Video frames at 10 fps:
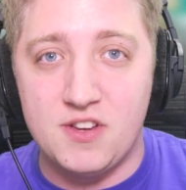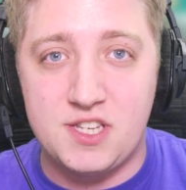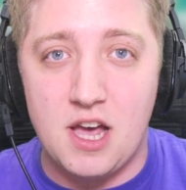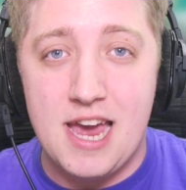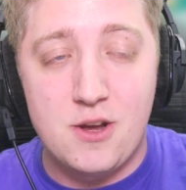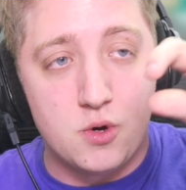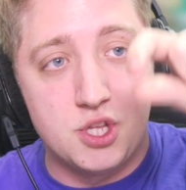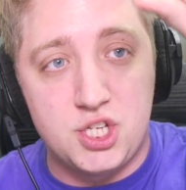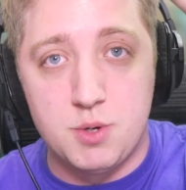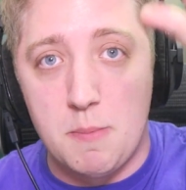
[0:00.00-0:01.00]
either side or
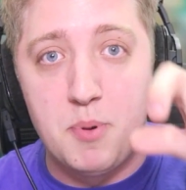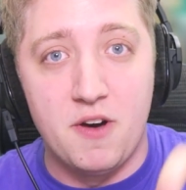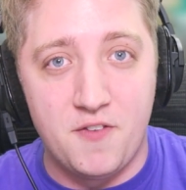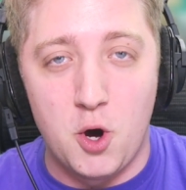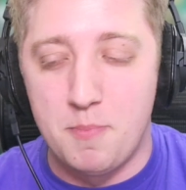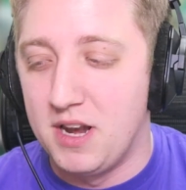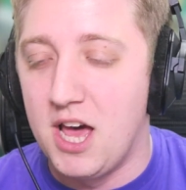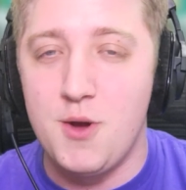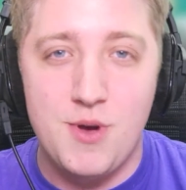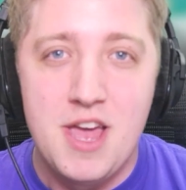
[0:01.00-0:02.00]
the two above or
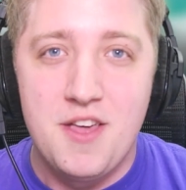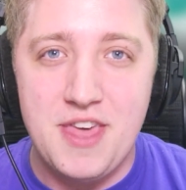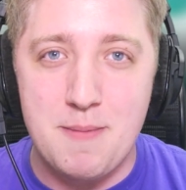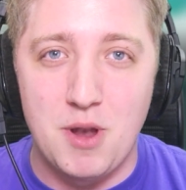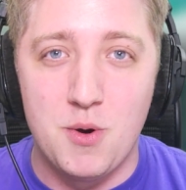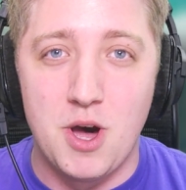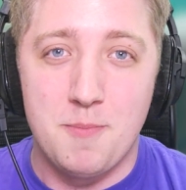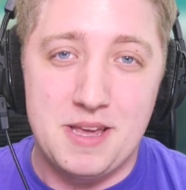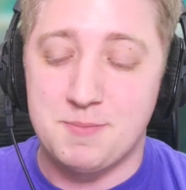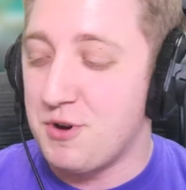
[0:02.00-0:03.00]
below, they blow
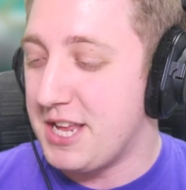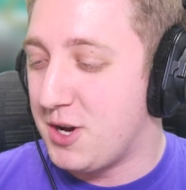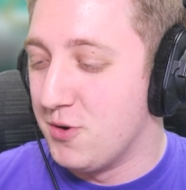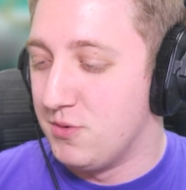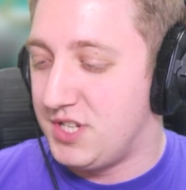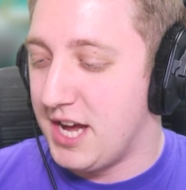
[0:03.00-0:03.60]
up. It's pretty cool.